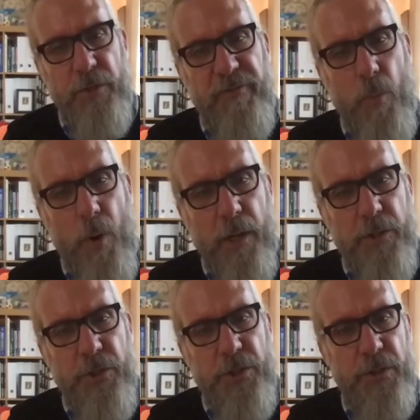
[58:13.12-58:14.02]

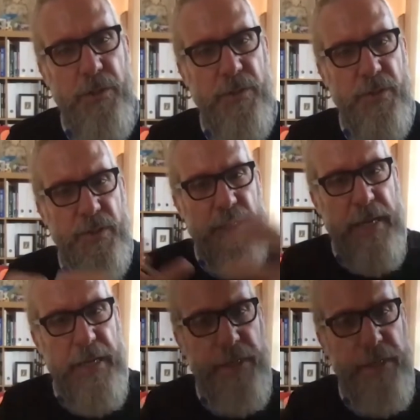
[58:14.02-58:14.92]
watched
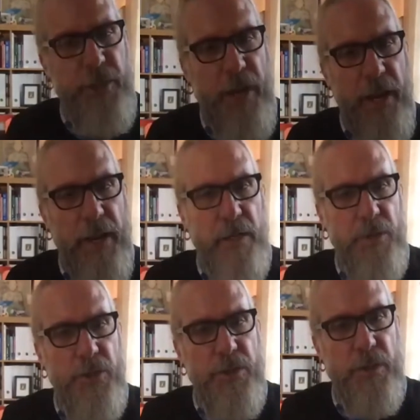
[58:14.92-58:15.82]
society
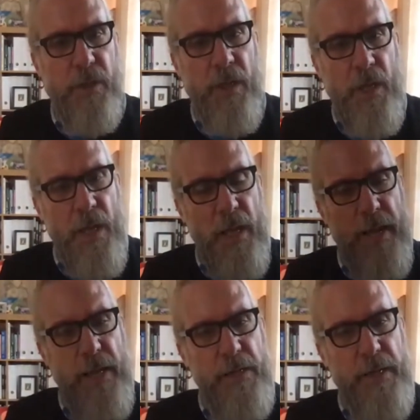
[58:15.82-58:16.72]
changed,
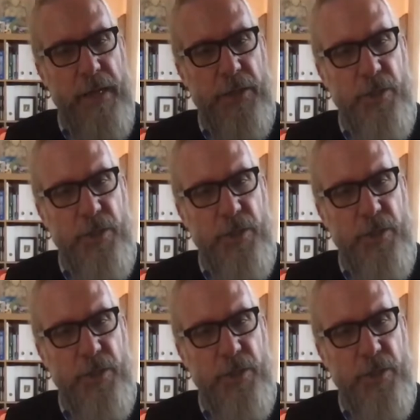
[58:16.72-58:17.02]
and as you've